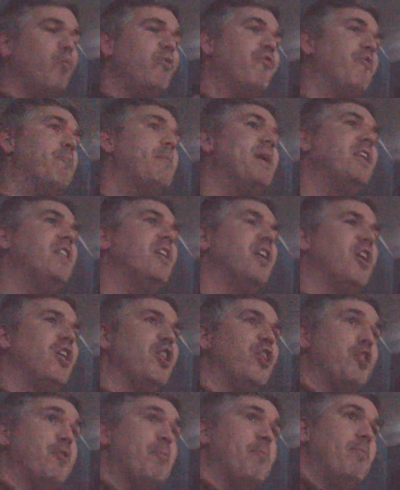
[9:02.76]
me
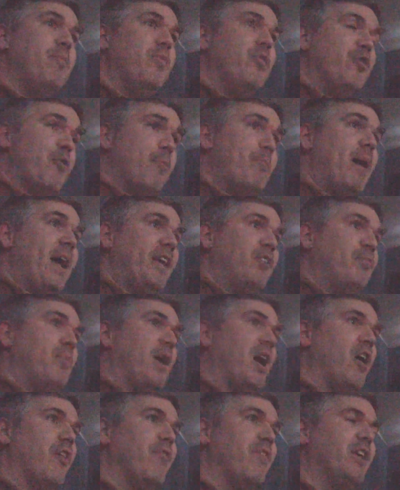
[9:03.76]
the best
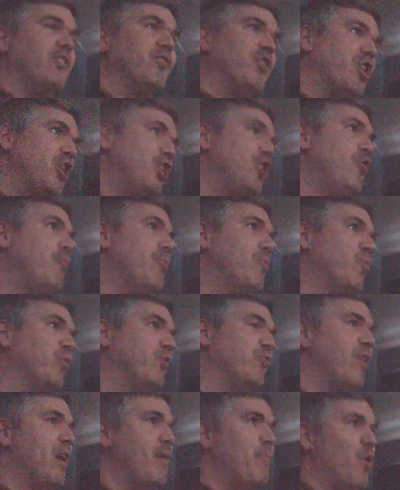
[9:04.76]
part of it, so the humour was
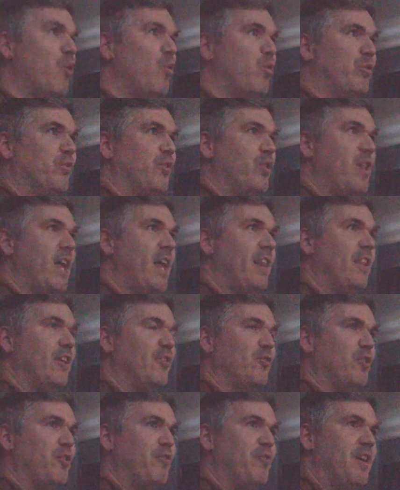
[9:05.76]
great, but also then the
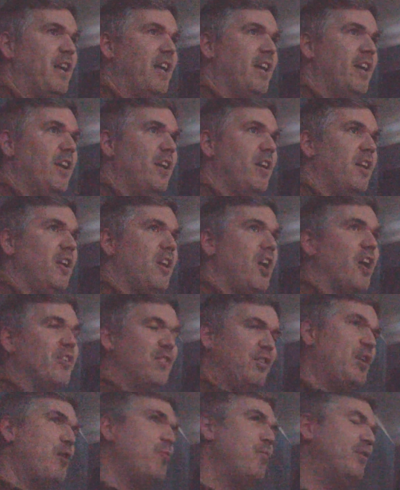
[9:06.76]
sort of
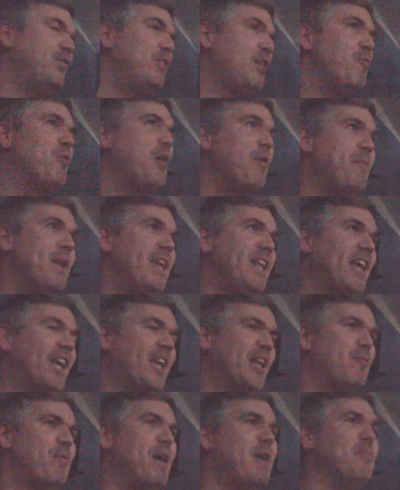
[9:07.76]
still comedic
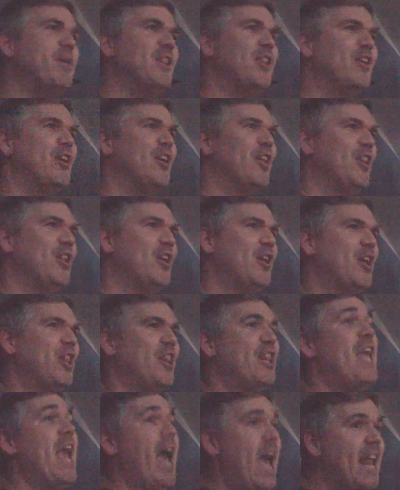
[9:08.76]
in a way, but
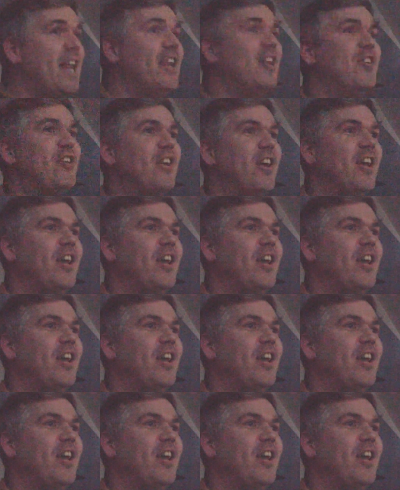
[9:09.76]
the end